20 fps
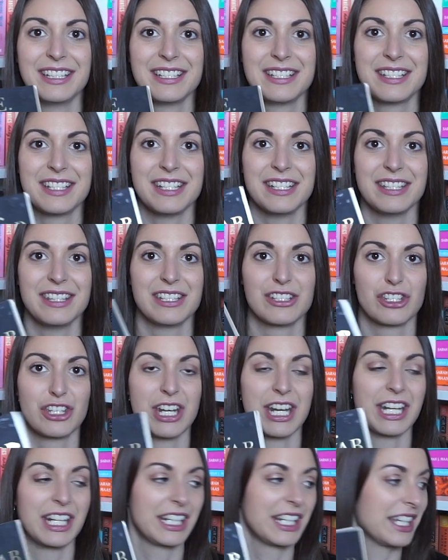see the
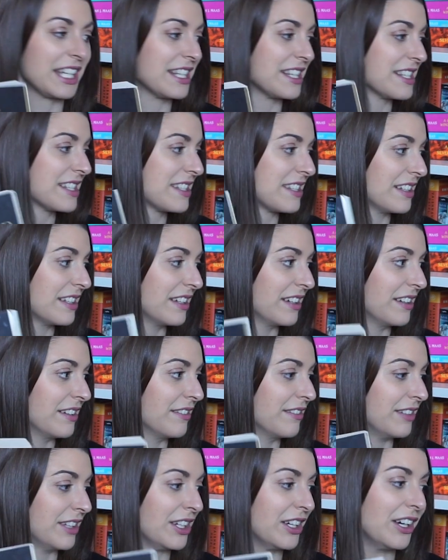shenanigans
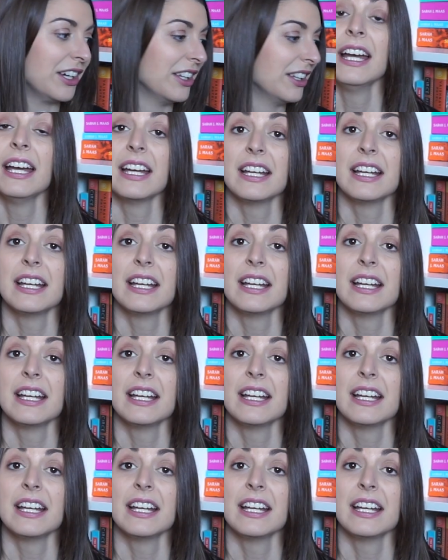of it all.